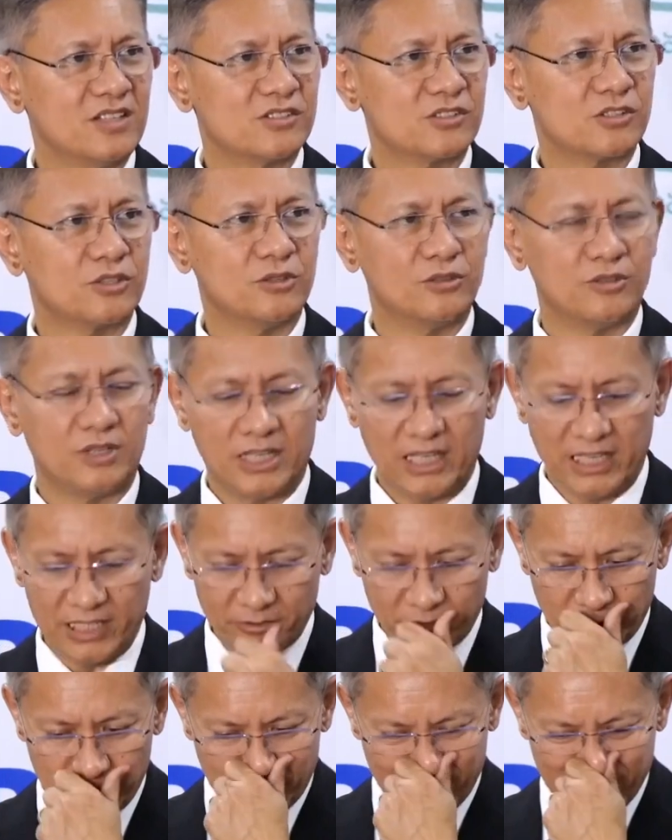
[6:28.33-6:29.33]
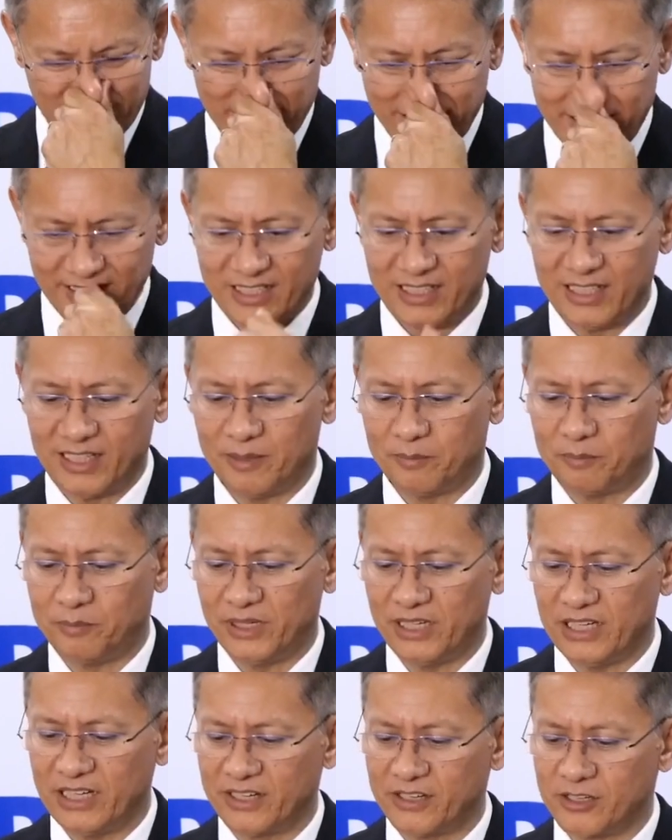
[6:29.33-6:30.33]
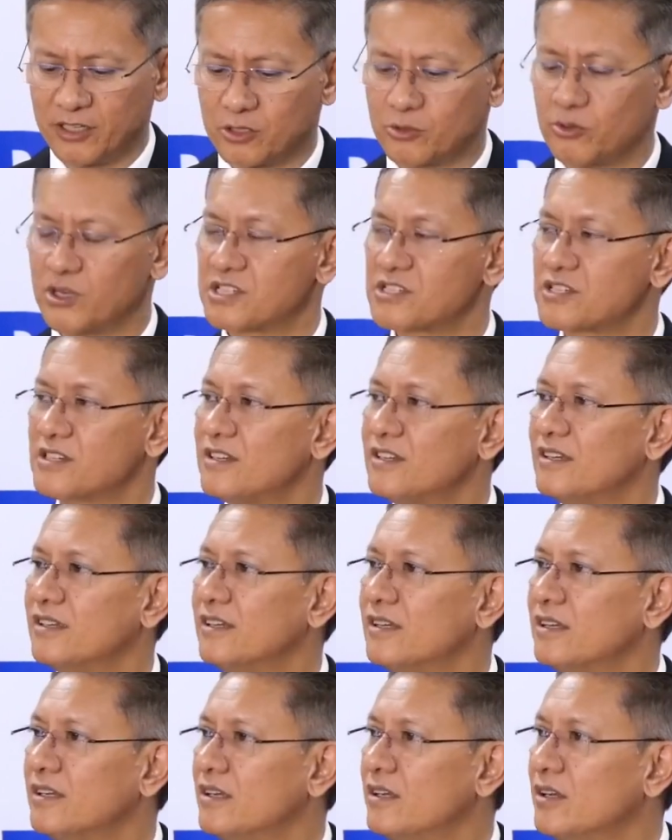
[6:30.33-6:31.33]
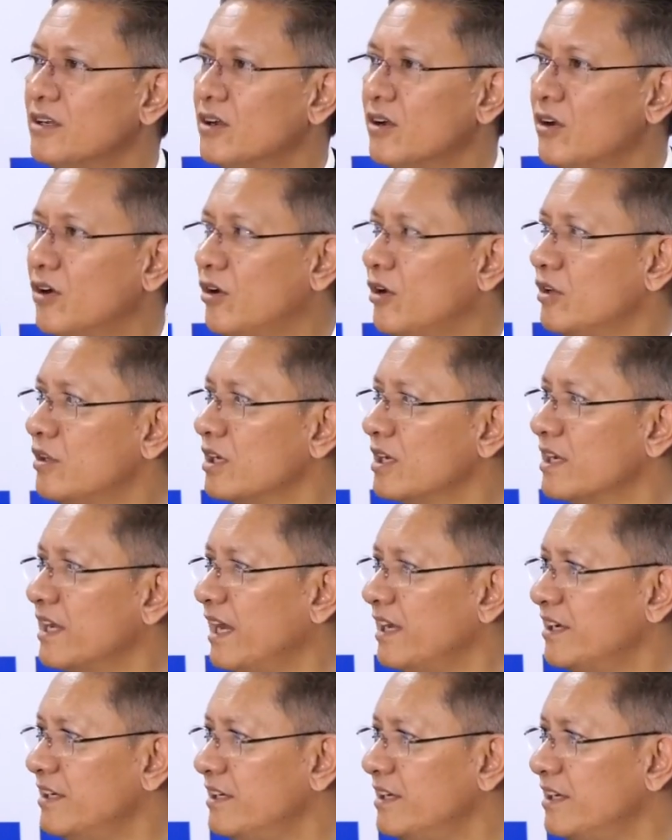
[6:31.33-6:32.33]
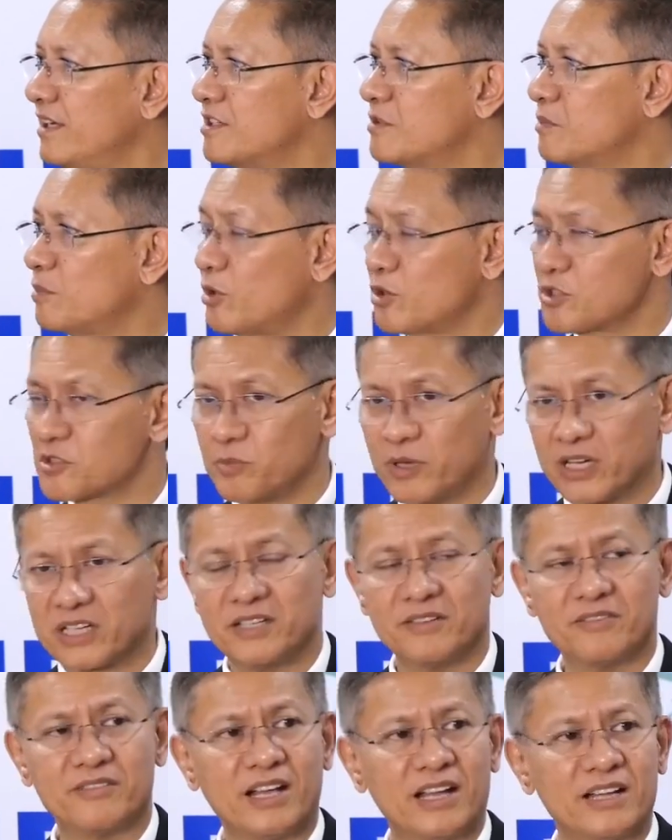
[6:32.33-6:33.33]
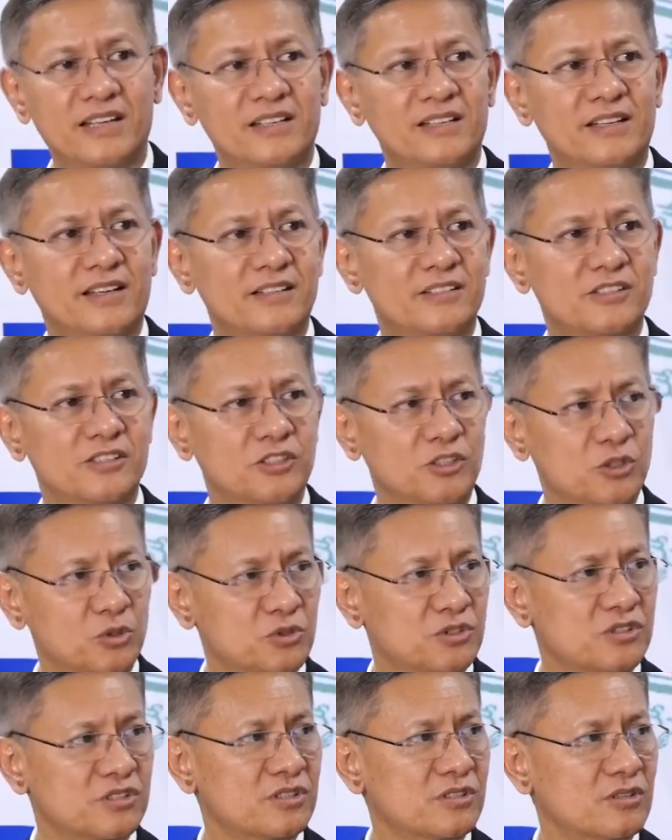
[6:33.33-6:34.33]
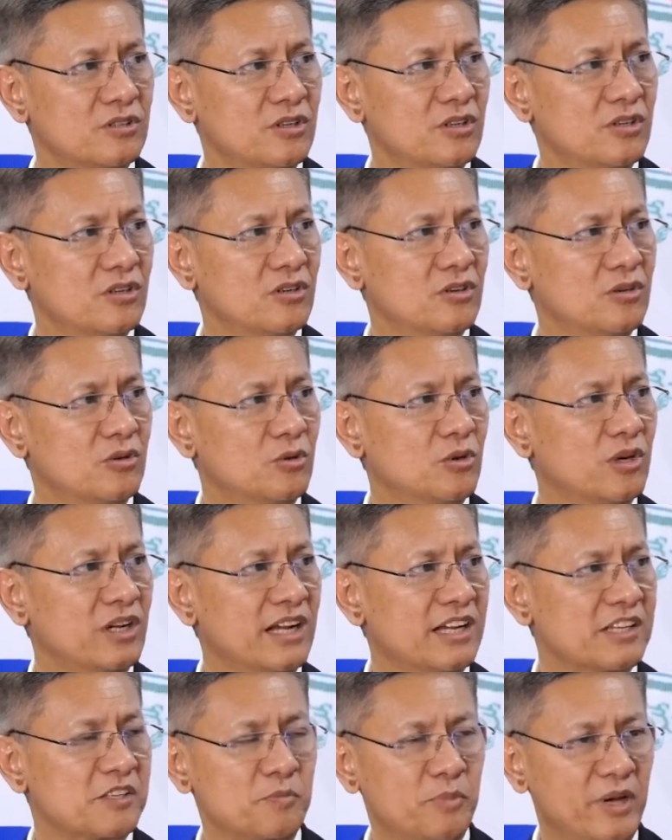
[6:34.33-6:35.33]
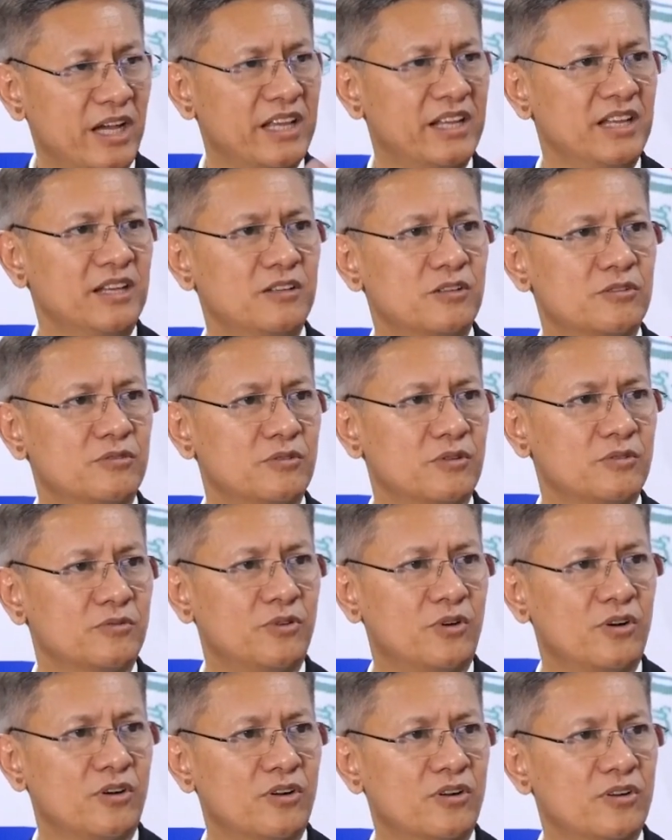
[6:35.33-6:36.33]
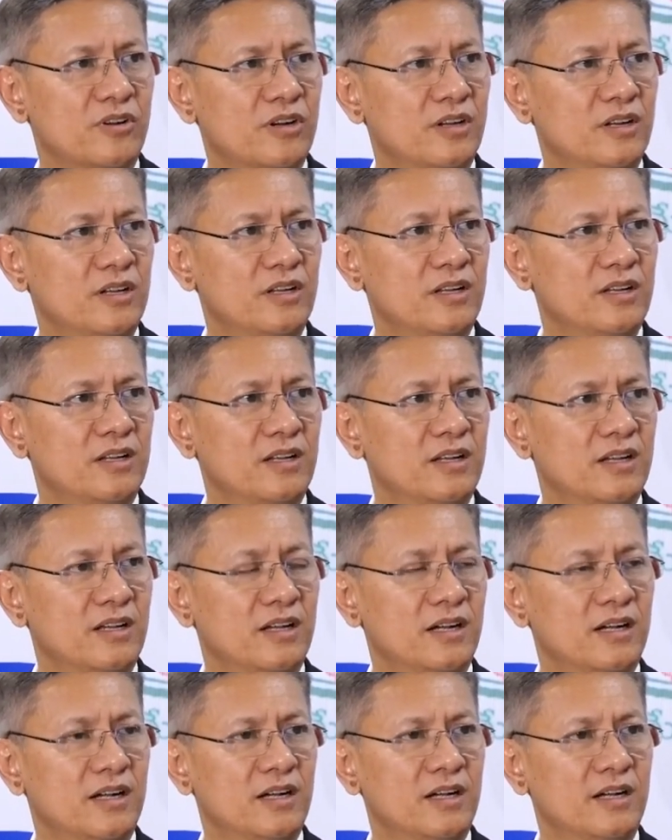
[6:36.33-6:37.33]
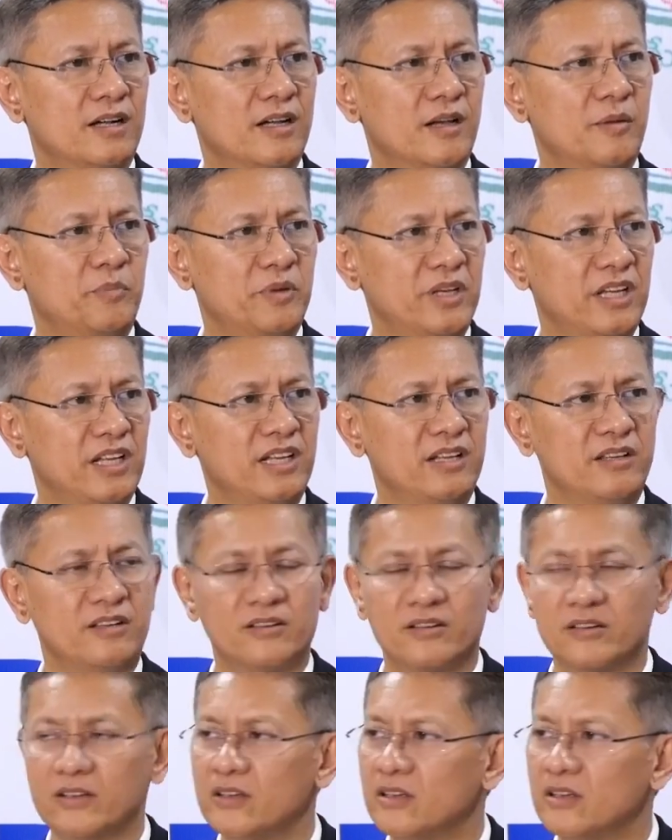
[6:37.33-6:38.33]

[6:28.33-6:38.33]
So I would only appeal and request all the candidates, prospective candidates, youths who are aspiring for appearing